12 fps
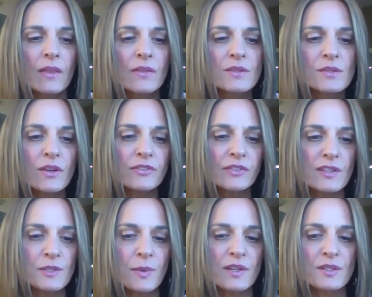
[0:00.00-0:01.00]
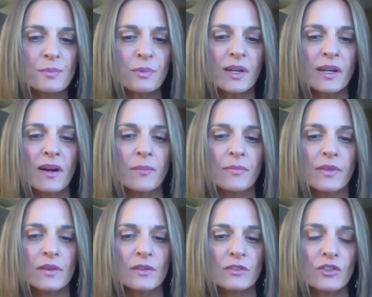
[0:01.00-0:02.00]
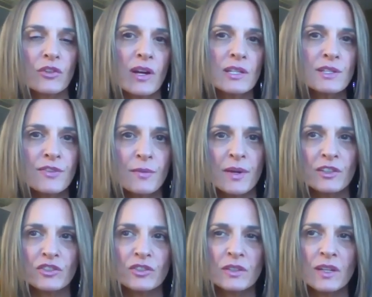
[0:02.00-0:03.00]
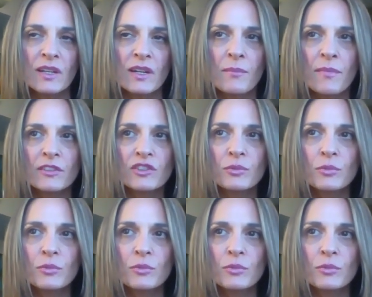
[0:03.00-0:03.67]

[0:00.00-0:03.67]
The soft aspects bring up the transformation in a much